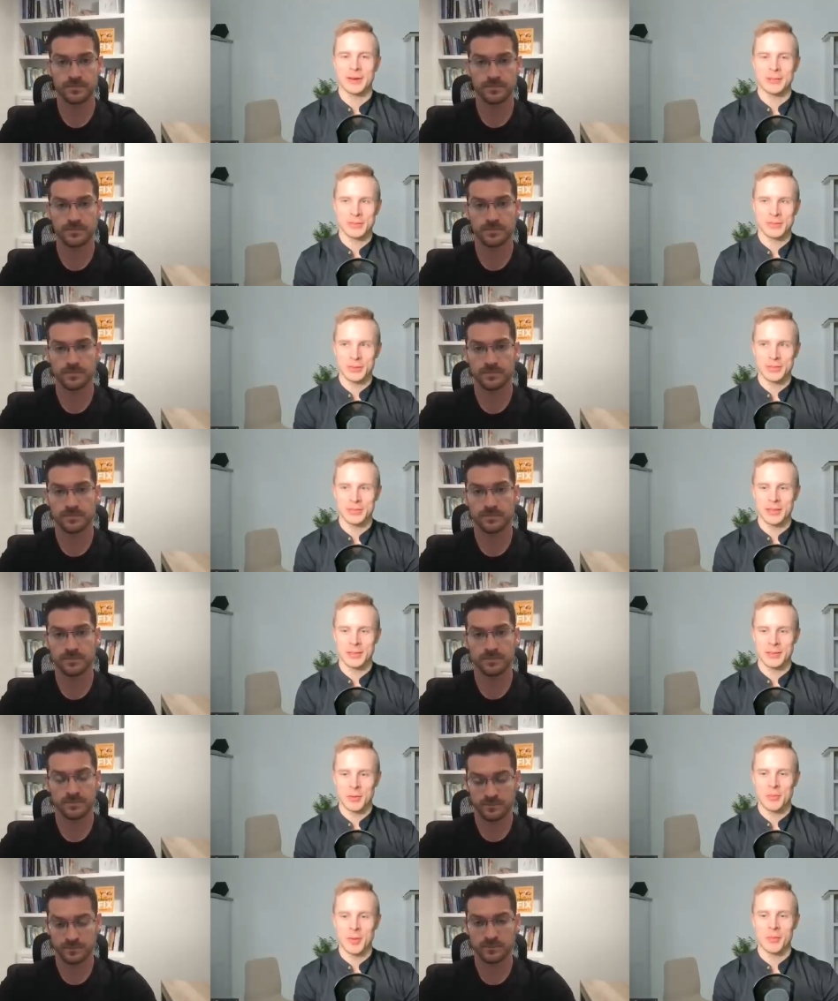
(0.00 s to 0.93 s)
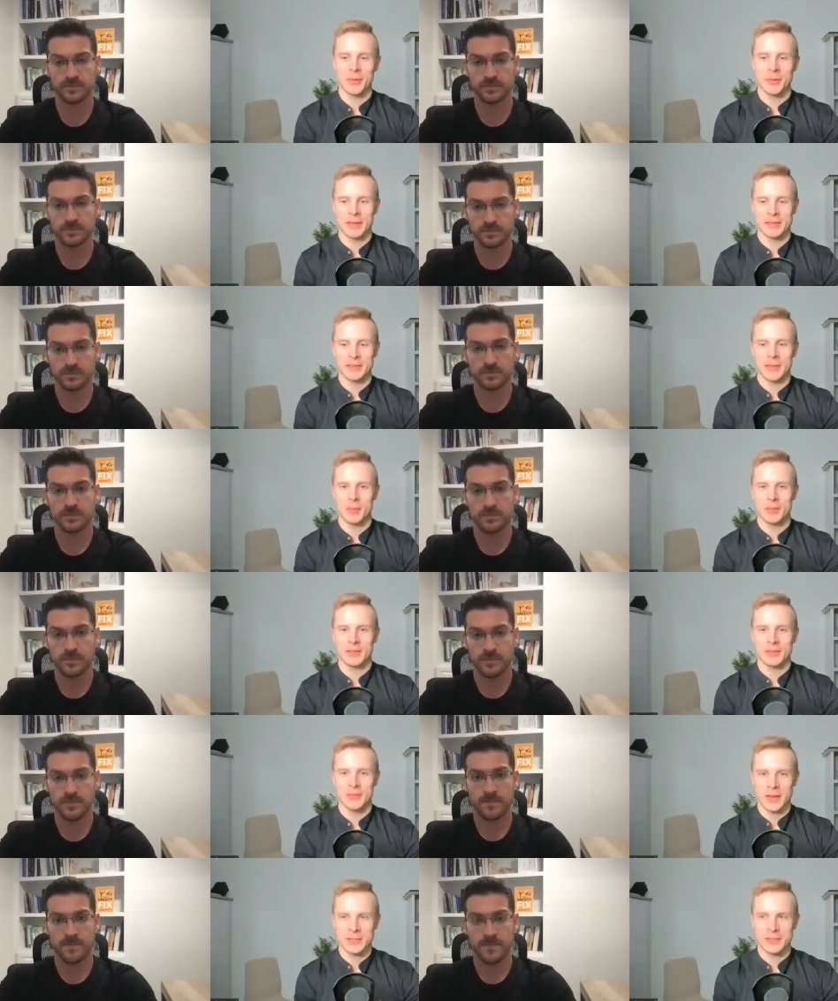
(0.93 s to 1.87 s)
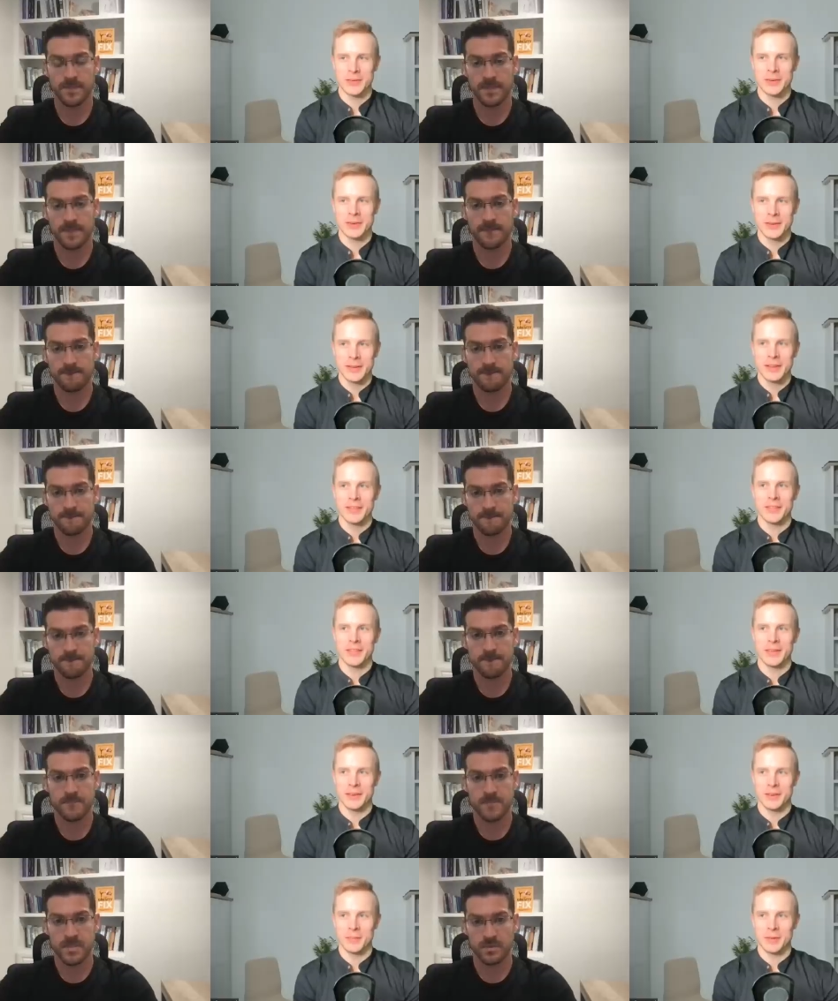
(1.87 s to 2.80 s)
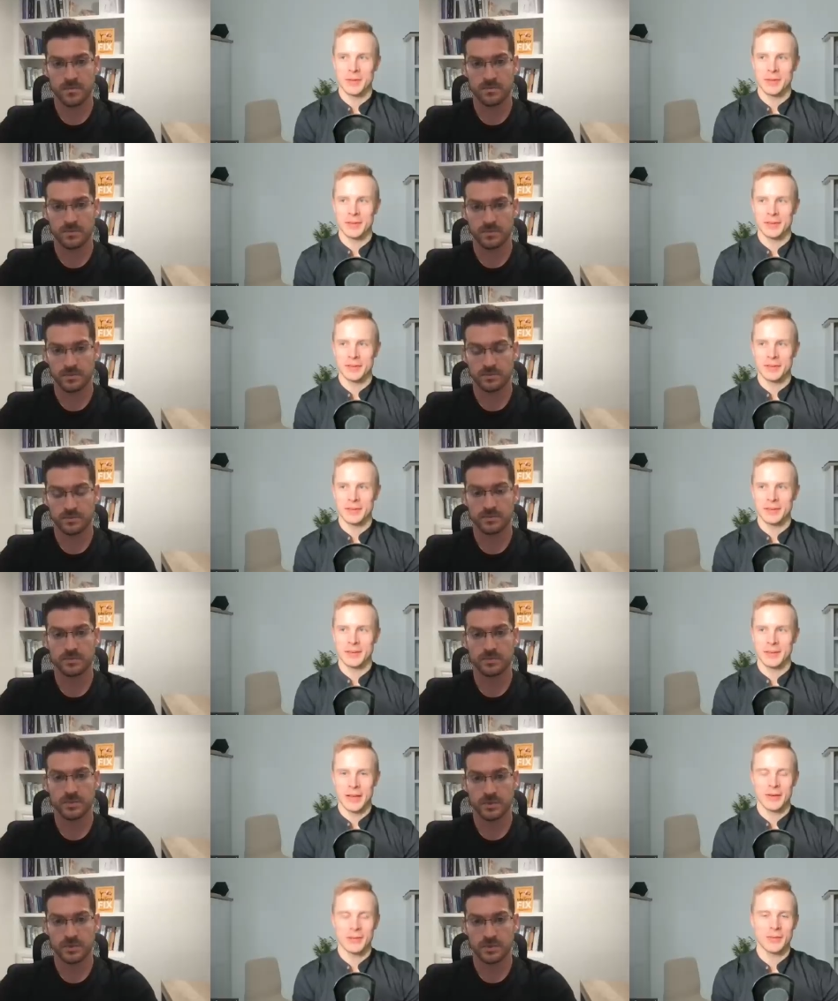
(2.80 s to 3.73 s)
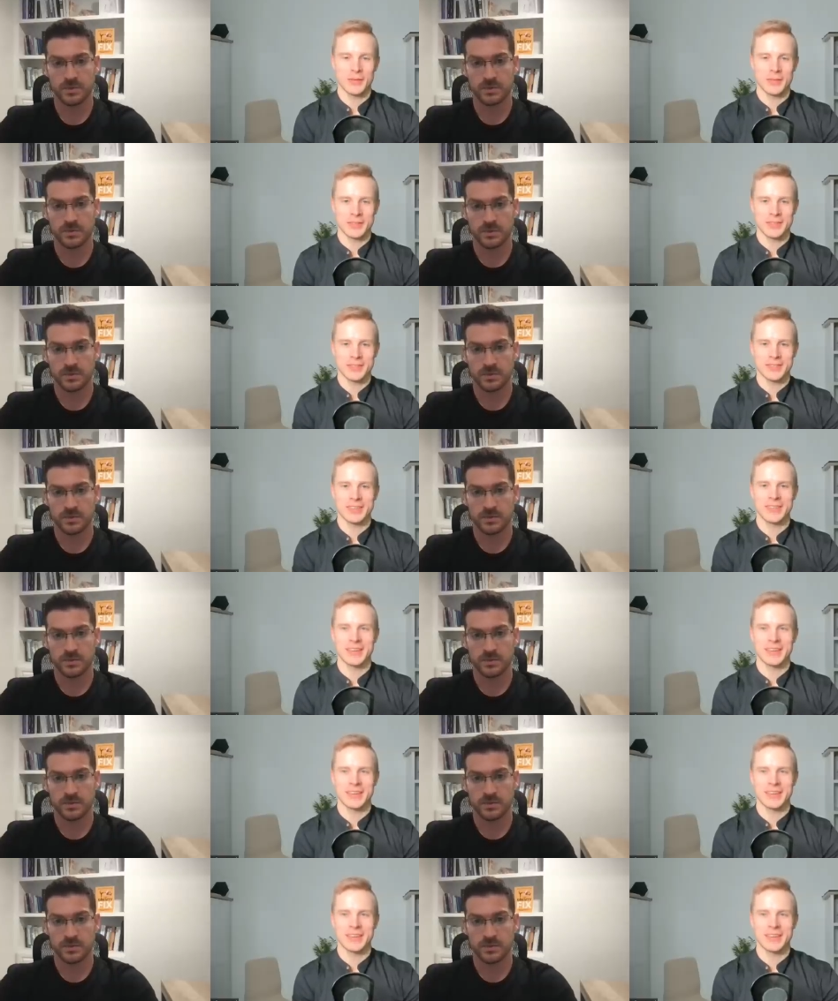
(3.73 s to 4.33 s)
Speaker 1: a lot of sugars then you probably get diabetes faster than being you know a calorie deficit